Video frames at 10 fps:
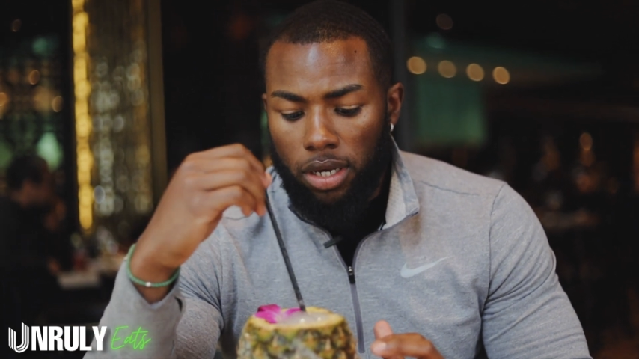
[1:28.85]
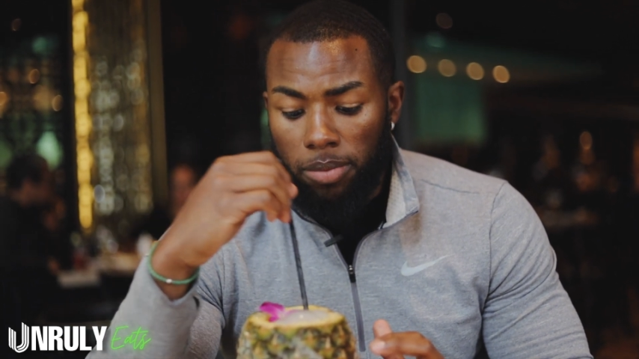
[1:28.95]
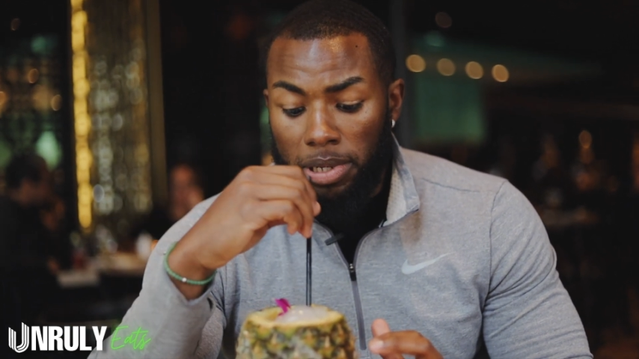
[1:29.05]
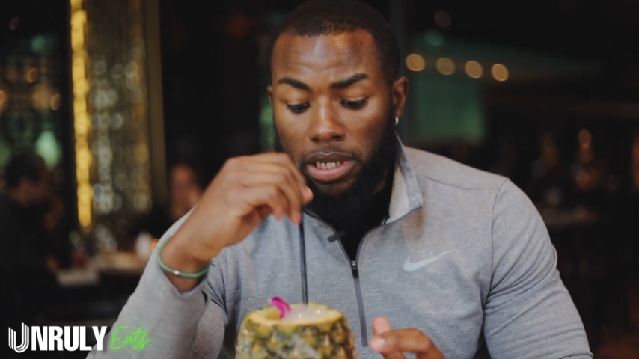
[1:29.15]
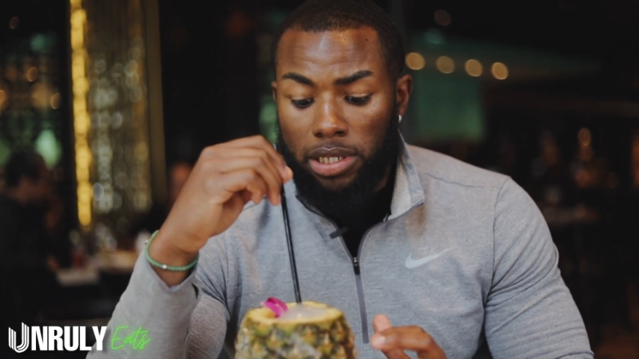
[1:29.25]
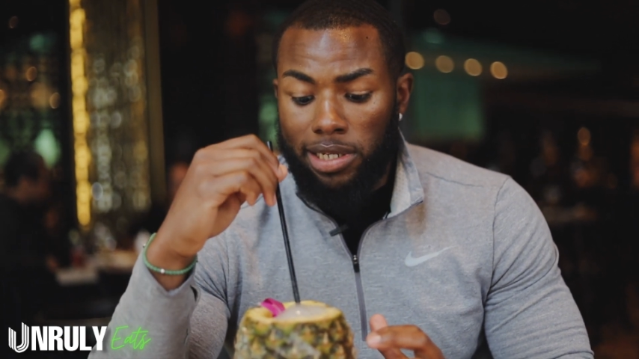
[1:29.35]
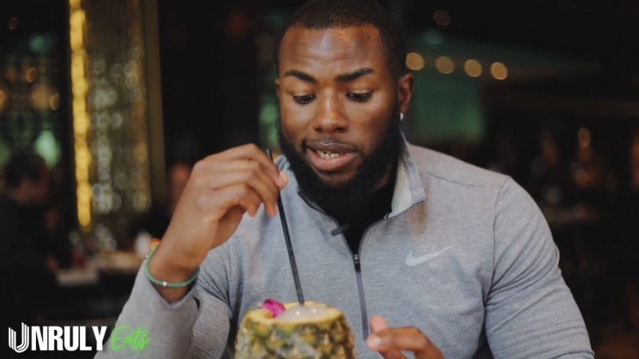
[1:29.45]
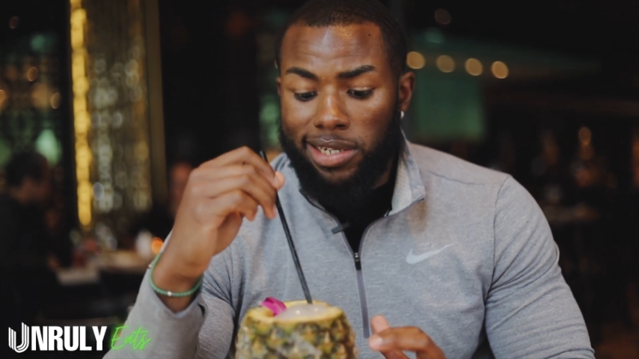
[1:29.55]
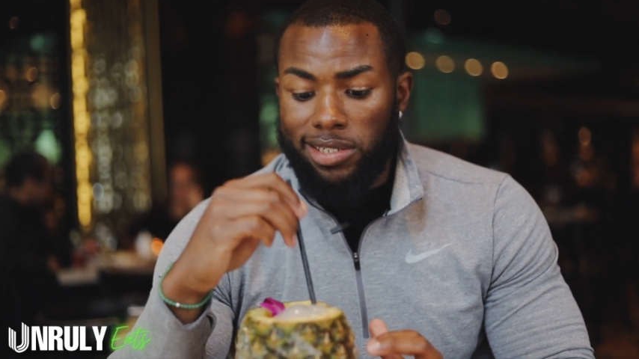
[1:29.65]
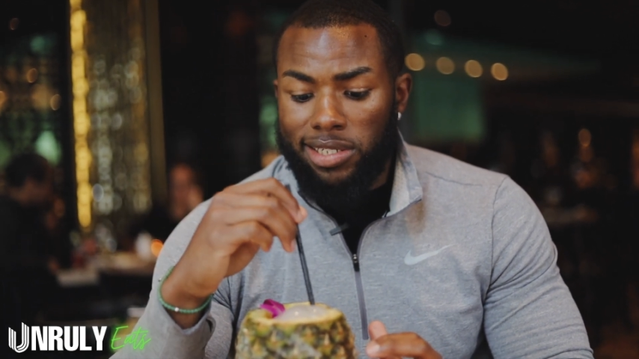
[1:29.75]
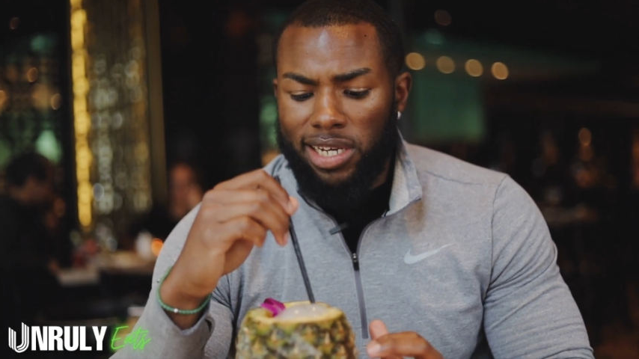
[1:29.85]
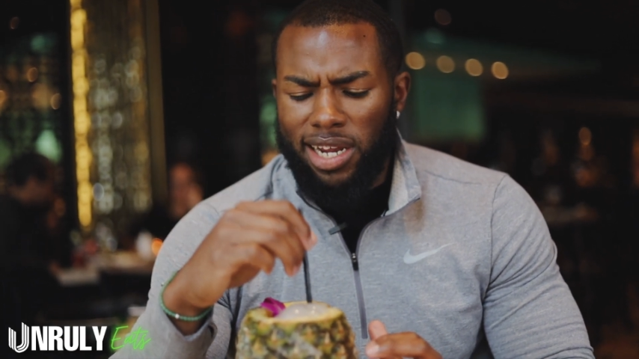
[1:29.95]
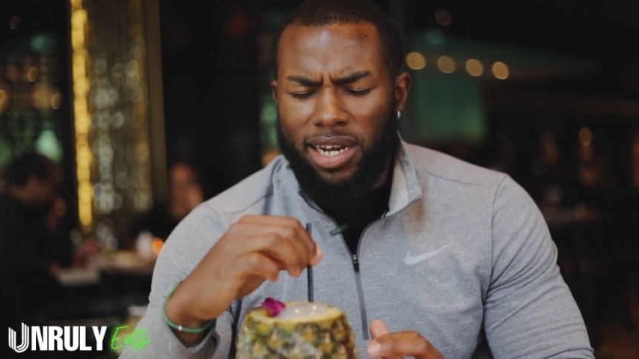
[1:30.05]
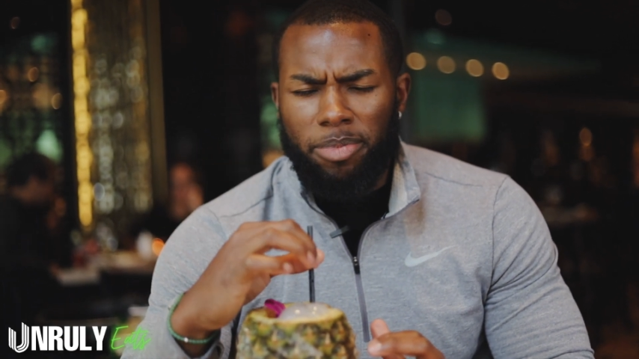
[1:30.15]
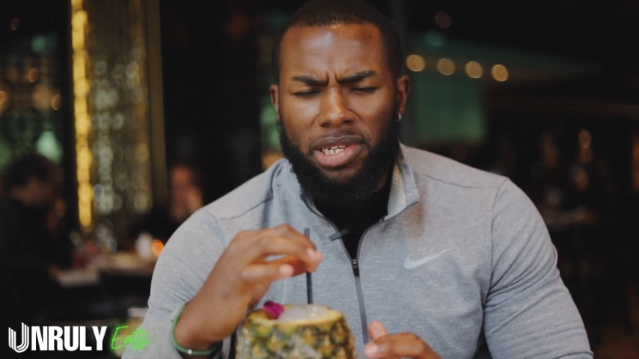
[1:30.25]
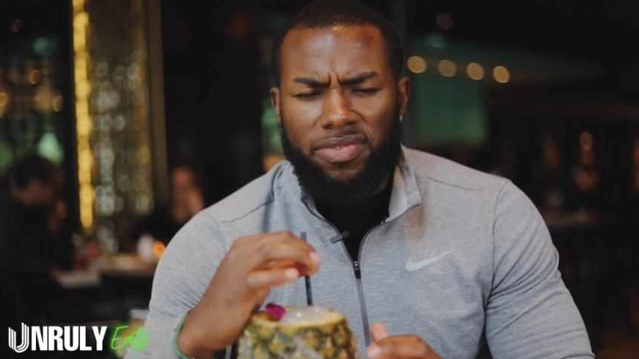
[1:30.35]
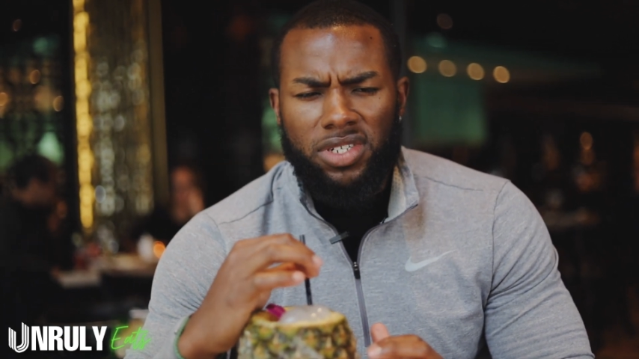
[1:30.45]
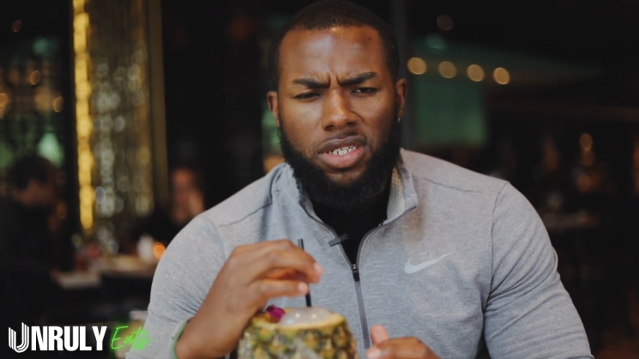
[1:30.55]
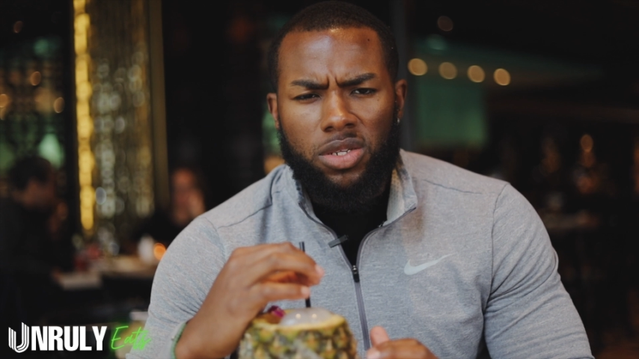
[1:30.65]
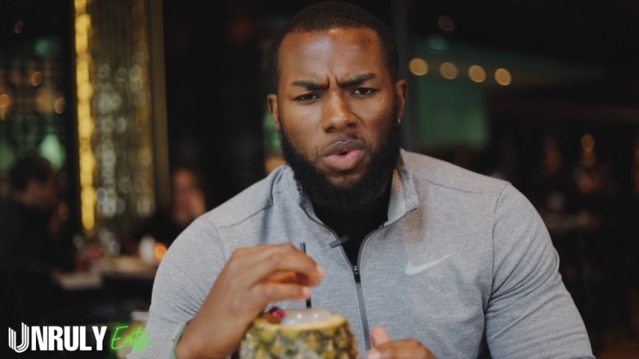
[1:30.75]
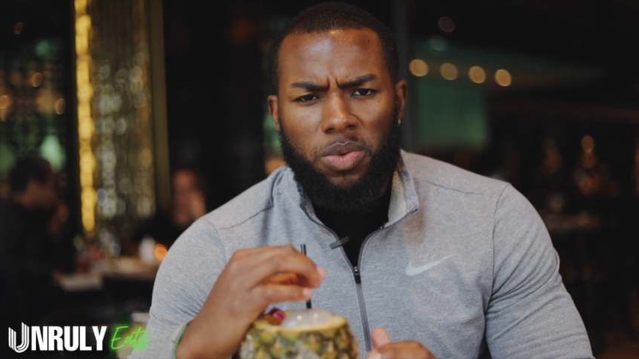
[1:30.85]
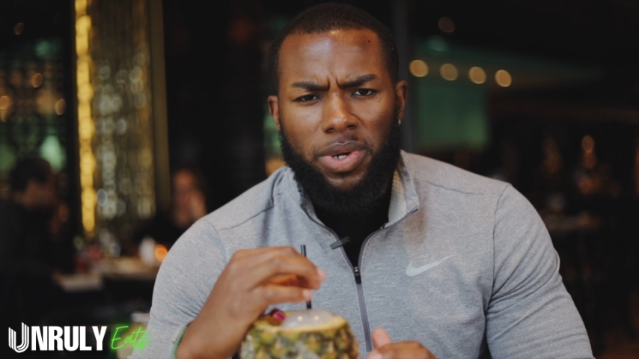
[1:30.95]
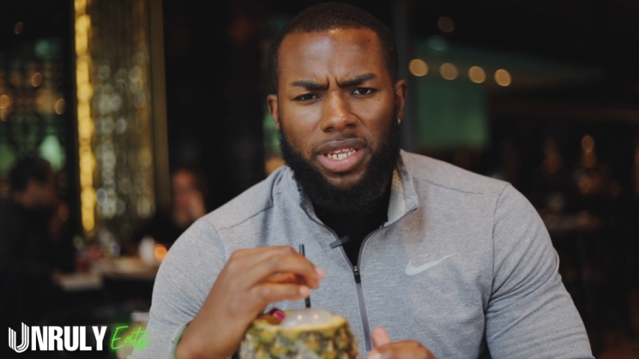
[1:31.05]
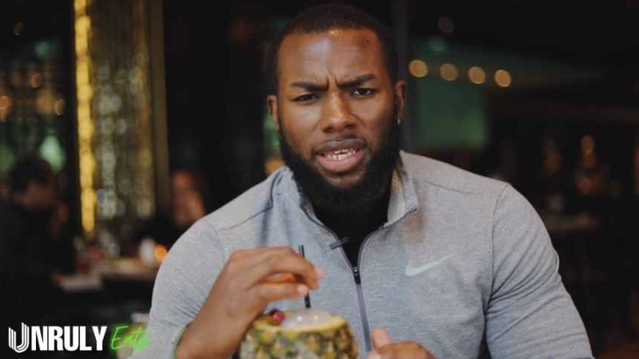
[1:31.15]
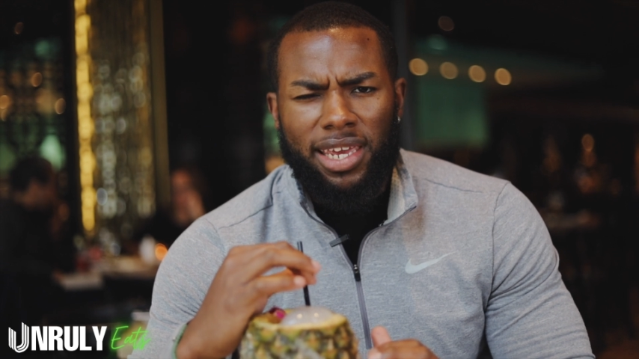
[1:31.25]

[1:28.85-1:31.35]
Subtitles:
But let's take, and I believe this is the one with